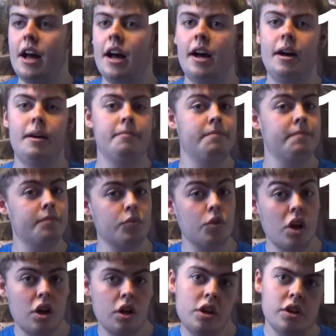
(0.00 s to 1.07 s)
Um,
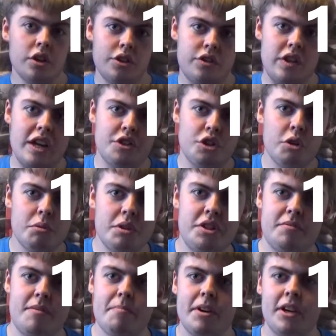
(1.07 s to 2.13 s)
so as always,
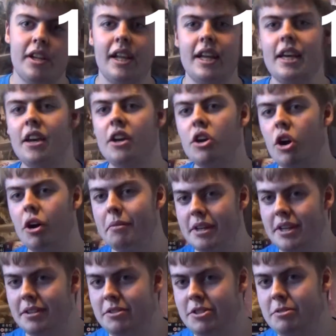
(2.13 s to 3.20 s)
remember to like,
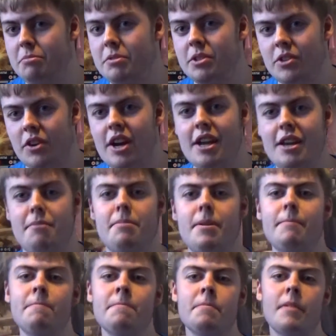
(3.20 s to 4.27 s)
comment and subscribe.
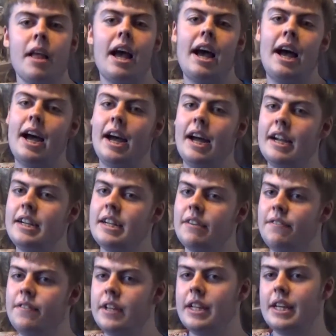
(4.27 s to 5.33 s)
And I
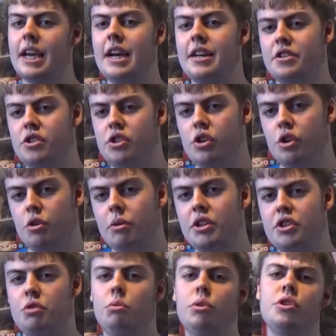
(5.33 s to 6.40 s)
feel like asking you a
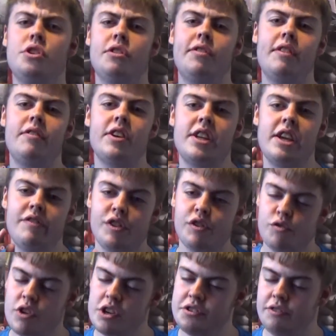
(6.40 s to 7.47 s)
question. What's your favourite David O.
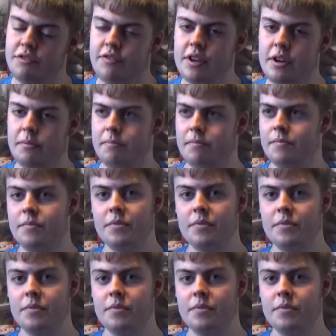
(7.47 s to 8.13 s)
Russell film?